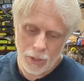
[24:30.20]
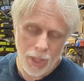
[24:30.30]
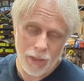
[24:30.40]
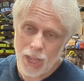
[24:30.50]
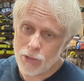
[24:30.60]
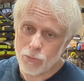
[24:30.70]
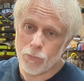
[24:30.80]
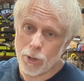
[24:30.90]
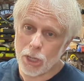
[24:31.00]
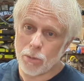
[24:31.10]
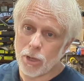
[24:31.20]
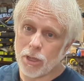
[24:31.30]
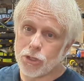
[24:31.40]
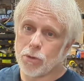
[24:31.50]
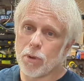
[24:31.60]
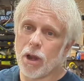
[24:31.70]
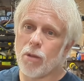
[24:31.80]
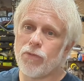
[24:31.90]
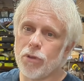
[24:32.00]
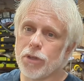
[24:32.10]
and that's really, really super
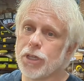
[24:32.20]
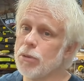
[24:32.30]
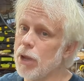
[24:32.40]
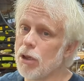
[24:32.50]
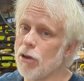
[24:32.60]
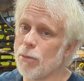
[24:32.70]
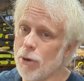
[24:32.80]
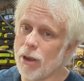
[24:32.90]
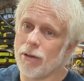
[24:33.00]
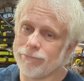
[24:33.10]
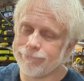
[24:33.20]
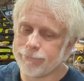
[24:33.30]
helpful to tune that carburetor.